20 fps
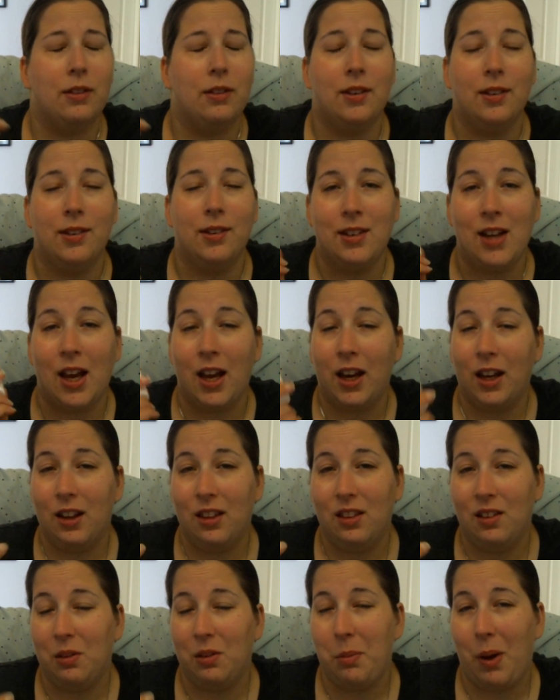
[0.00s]
This tiny
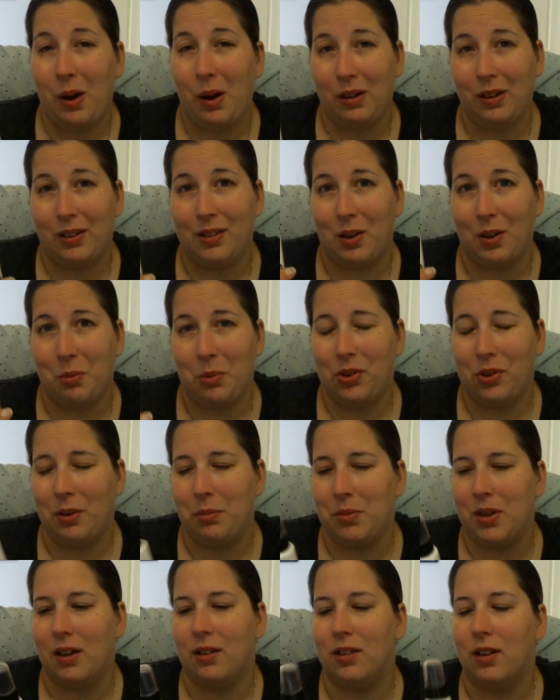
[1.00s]
little bottle is almost
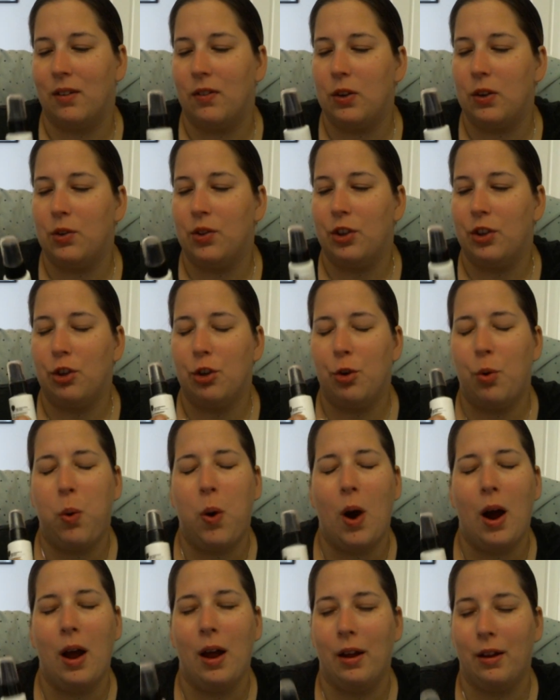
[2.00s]
empty because I've used it
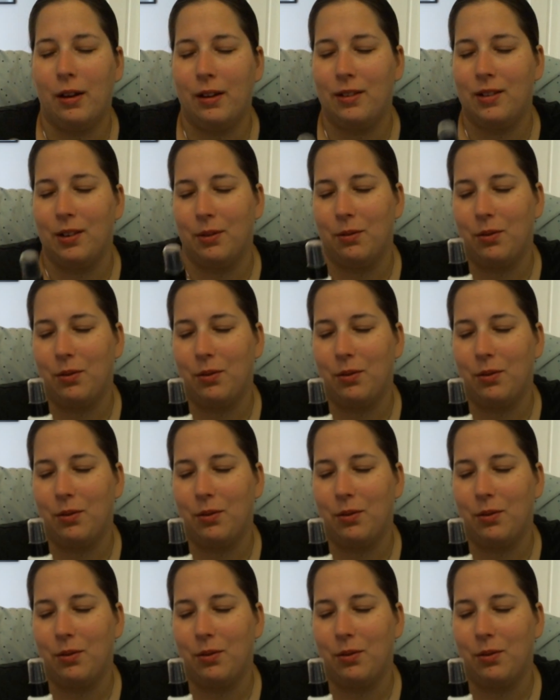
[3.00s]
twice.